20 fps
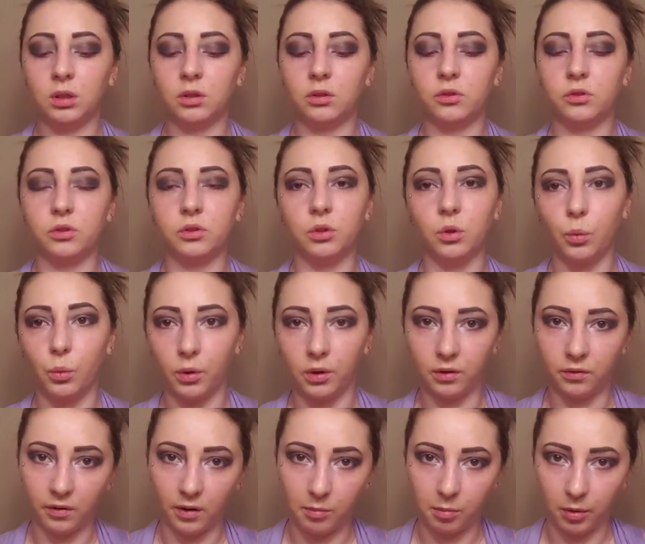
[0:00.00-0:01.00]
So what
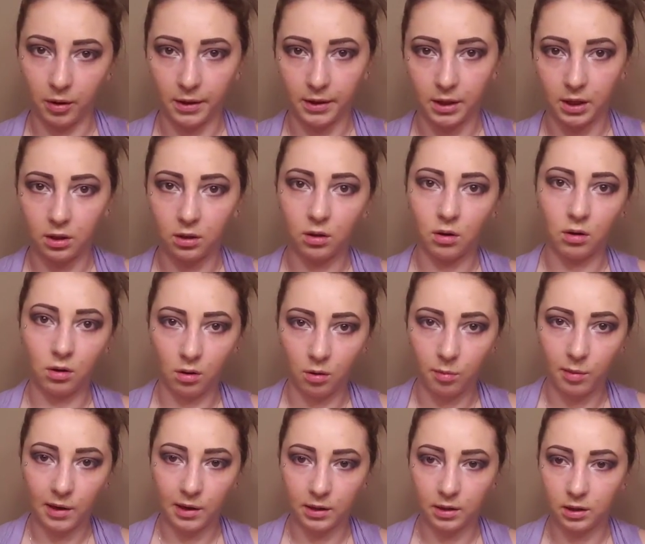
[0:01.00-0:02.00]
if I break it? I'll go
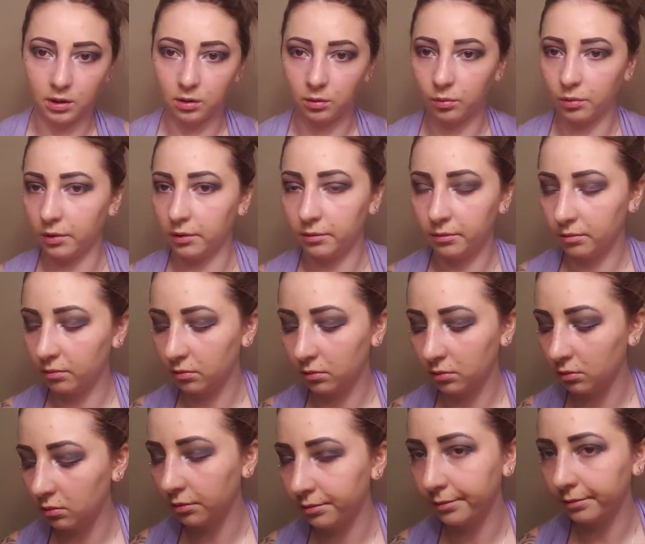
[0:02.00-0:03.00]
buy another one.
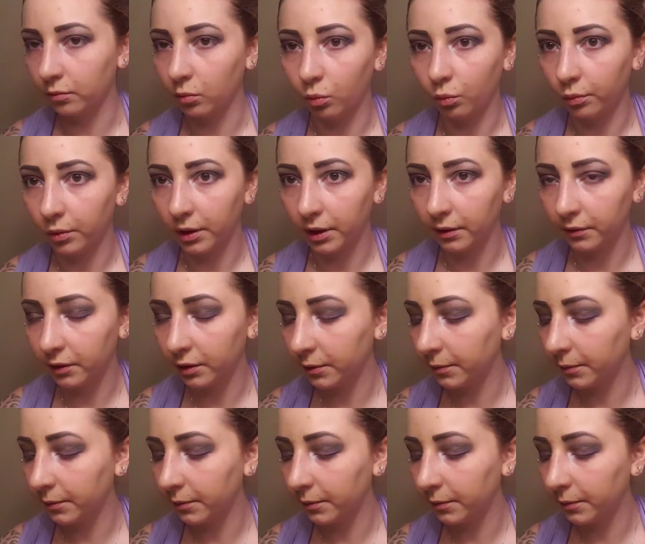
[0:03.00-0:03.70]
Whatever.